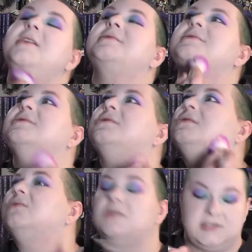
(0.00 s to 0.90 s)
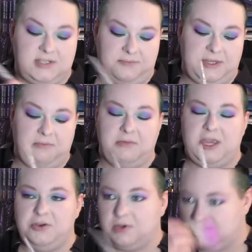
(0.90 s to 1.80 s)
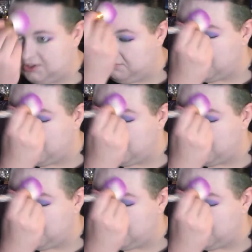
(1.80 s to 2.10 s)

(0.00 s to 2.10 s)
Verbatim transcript: it still looks something that you can do